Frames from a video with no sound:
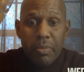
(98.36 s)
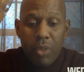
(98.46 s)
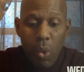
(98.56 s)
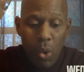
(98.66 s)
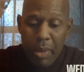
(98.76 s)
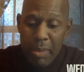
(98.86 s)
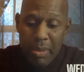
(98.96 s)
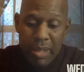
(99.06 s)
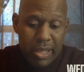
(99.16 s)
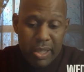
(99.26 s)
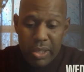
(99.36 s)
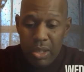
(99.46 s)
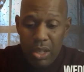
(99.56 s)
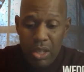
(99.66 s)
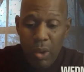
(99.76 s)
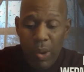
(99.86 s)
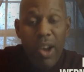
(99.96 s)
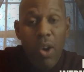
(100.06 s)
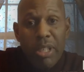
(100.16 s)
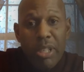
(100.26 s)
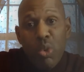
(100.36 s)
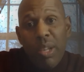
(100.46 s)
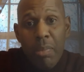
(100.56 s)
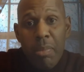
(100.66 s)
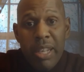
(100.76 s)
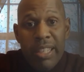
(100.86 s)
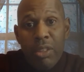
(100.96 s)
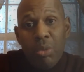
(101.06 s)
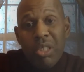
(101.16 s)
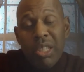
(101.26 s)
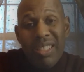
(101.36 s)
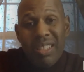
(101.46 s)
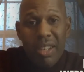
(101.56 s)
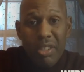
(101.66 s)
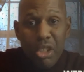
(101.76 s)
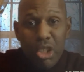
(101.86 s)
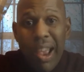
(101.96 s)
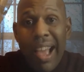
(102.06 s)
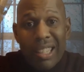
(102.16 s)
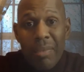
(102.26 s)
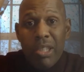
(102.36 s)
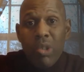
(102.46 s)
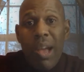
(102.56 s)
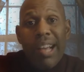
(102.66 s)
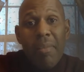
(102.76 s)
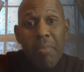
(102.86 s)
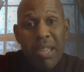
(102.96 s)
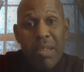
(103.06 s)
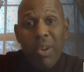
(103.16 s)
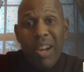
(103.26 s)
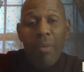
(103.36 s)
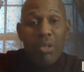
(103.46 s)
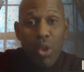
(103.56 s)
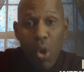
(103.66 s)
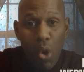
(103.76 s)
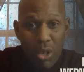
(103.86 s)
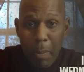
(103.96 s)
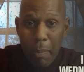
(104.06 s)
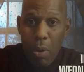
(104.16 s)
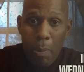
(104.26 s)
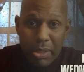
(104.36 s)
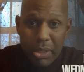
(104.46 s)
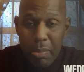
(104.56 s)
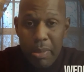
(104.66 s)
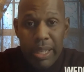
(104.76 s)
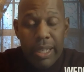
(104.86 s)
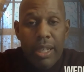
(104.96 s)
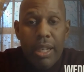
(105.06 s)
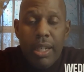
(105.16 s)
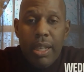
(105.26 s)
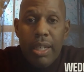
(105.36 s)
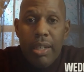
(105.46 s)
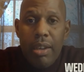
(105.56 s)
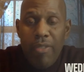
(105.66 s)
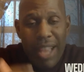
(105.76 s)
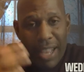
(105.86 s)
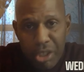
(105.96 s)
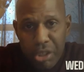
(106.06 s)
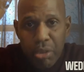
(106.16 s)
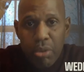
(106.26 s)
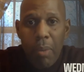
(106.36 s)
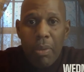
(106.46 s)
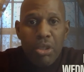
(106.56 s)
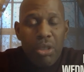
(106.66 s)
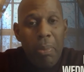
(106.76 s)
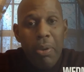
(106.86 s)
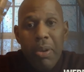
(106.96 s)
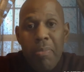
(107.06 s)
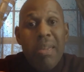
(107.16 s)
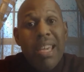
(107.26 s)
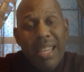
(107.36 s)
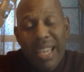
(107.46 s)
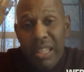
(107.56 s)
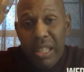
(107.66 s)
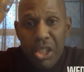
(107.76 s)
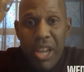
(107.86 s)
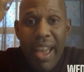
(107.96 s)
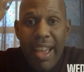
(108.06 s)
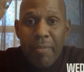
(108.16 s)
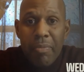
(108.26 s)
Or maybe it's, help me to eliminate those things that are distracting me so I can be what I was called and purposed to be. If that's you, I want you to put me in the chat.